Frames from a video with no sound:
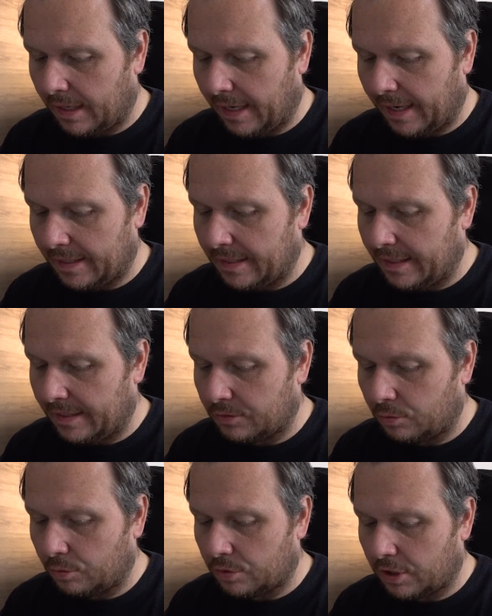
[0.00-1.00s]
and
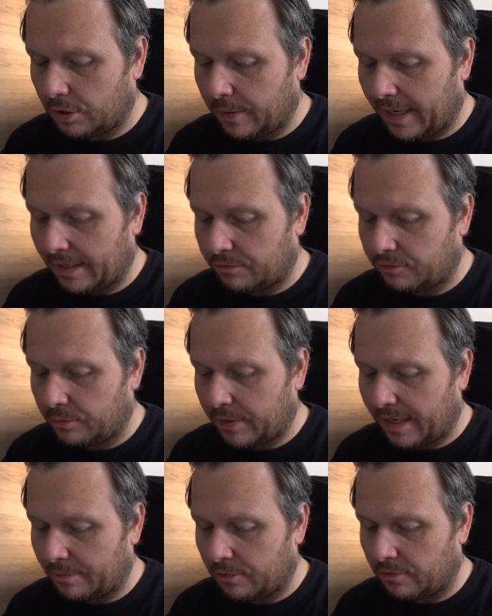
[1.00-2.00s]
hit auto add from
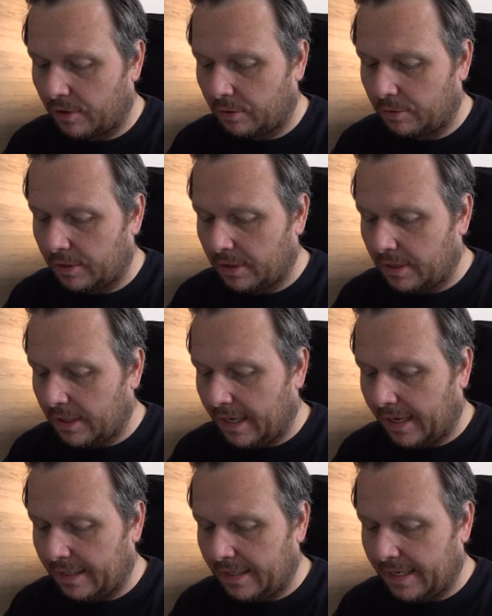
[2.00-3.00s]
camera roll
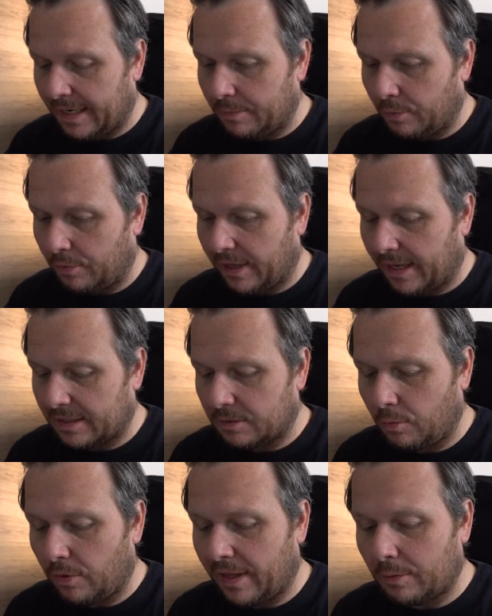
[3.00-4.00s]
and enable that.
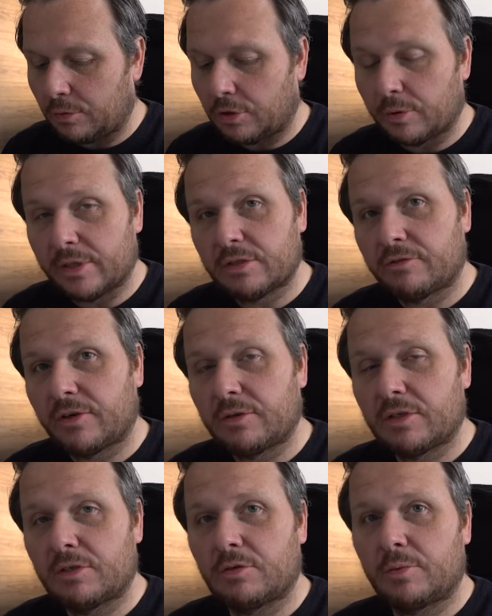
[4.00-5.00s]
And what that will do is the
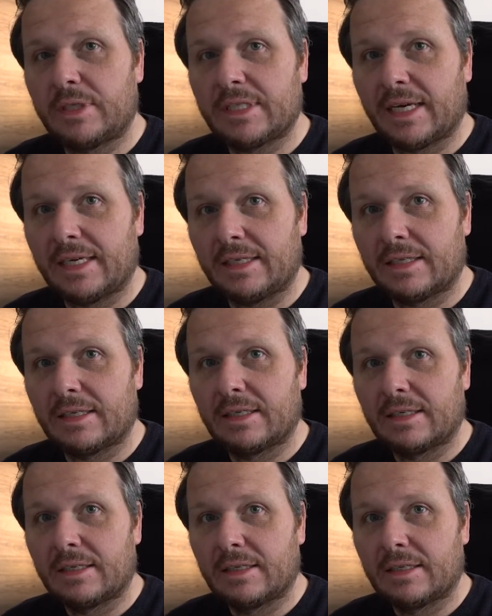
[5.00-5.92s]
photos that we take